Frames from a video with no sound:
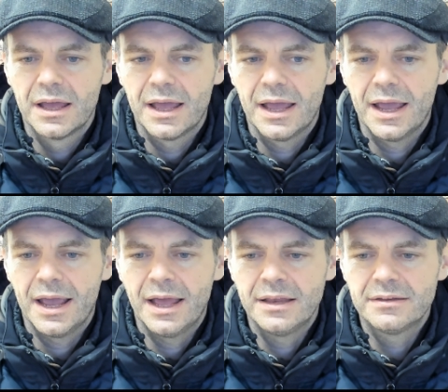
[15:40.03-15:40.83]

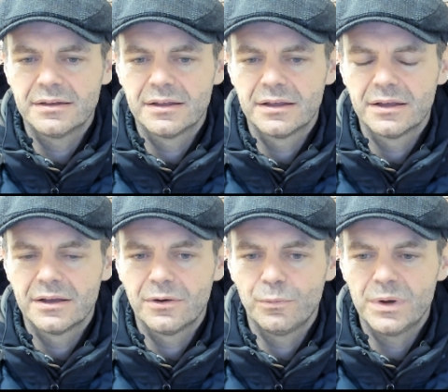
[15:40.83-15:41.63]
And
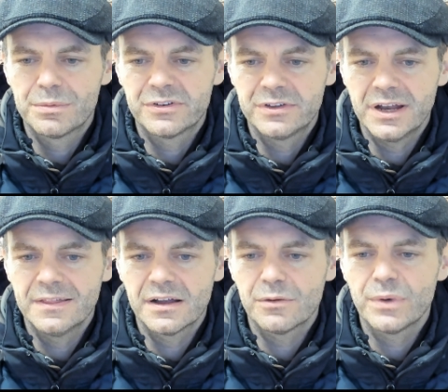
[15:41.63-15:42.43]
we were sitting
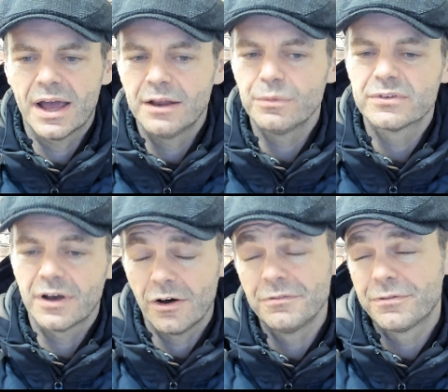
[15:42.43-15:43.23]
there, we, and it was
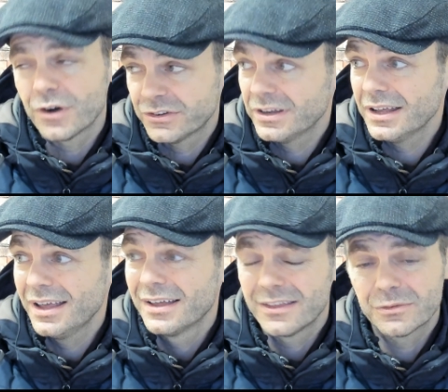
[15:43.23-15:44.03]
unfortunately
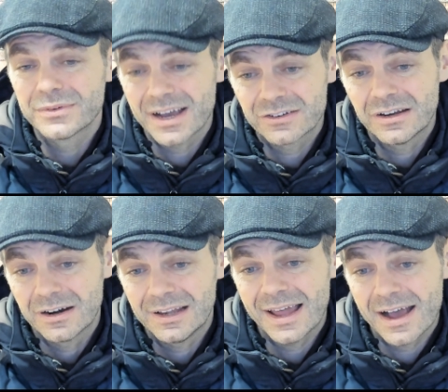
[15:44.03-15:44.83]
this was actually our
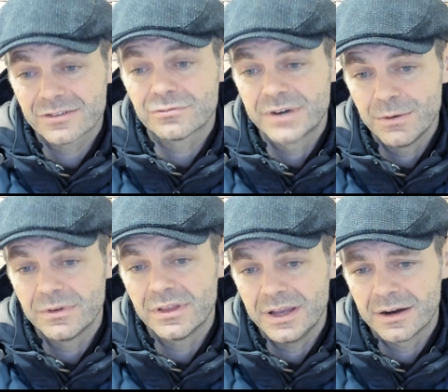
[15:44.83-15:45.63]
last round of the
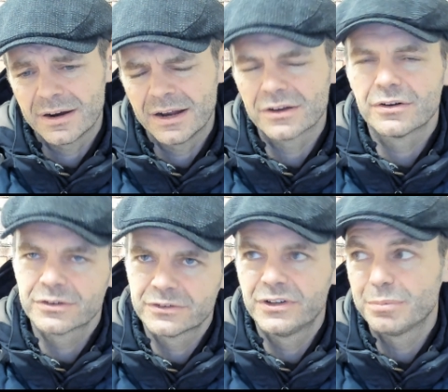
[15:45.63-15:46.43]
year, and a
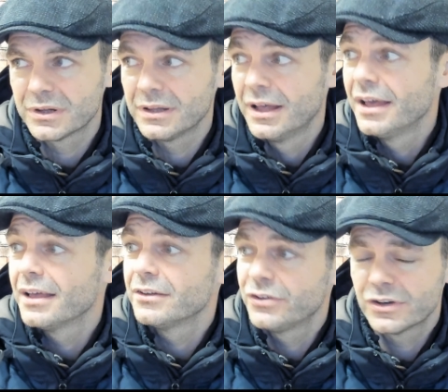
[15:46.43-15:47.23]
typical
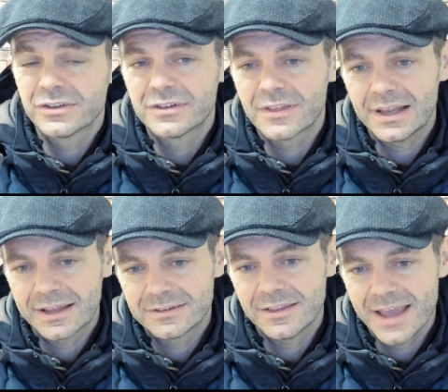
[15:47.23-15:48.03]
took us to the
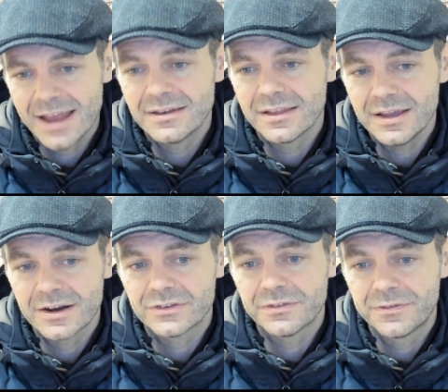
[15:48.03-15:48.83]
to the end of the year
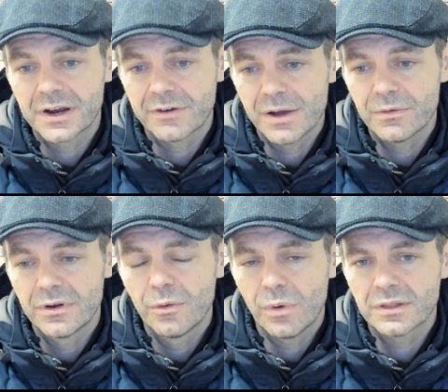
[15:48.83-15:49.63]
to figure out
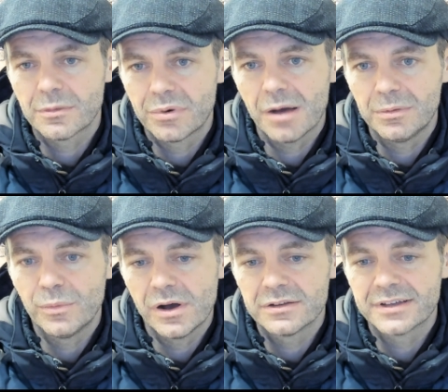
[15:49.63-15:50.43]
what the problem
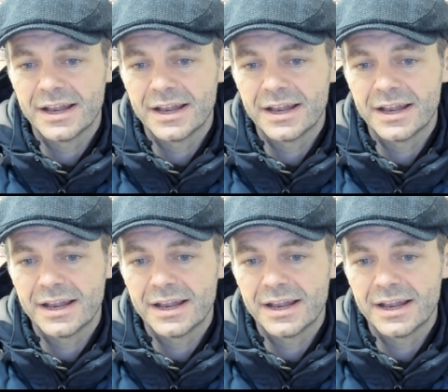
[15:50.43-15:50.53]
was and how to